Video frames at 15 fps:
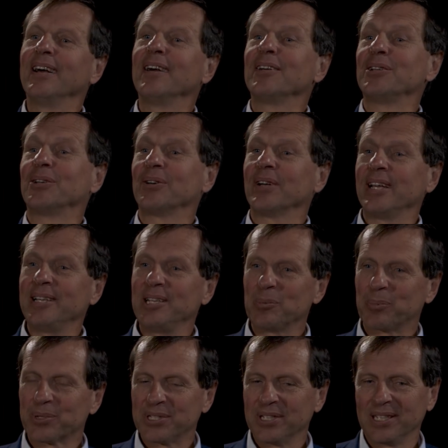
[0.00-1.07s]
You know,
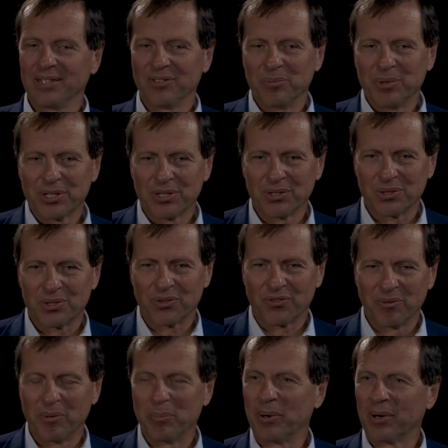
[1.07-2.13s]
80% of emissions
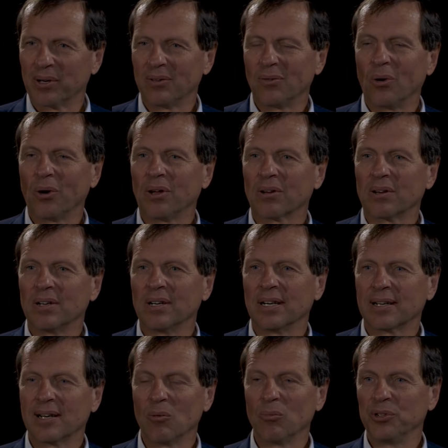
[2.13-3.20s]
from a barrel of oil
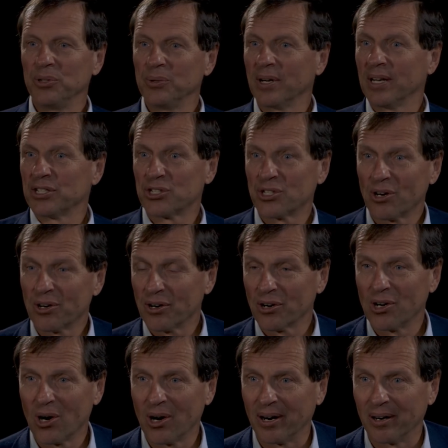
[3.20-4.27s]
come when you and I start our
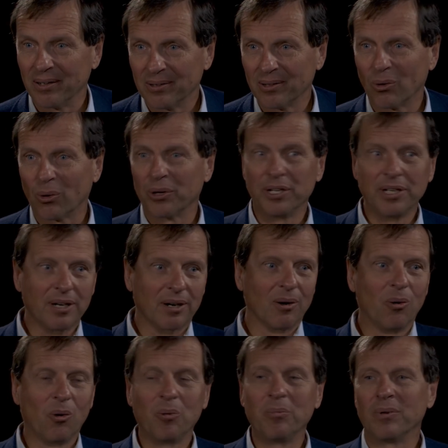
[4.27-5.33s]
car or heat our
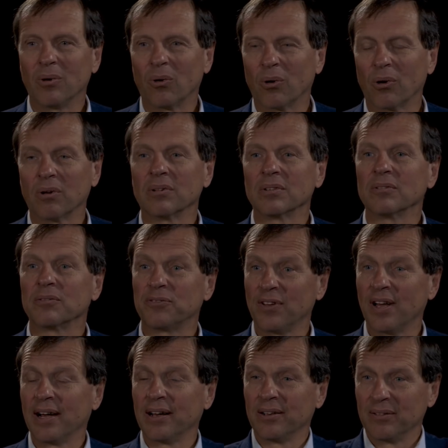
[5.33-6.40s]
home or
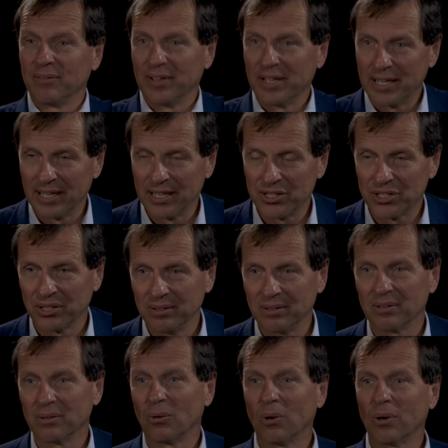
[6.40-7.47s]
fly on a vacation
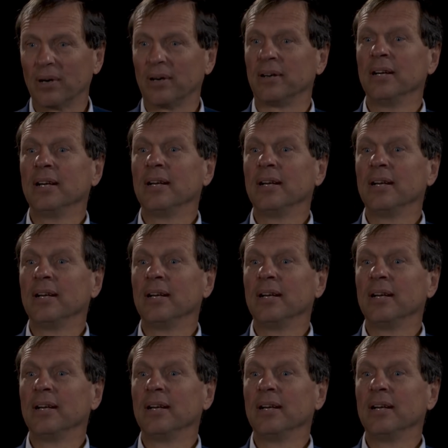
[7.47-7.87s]
or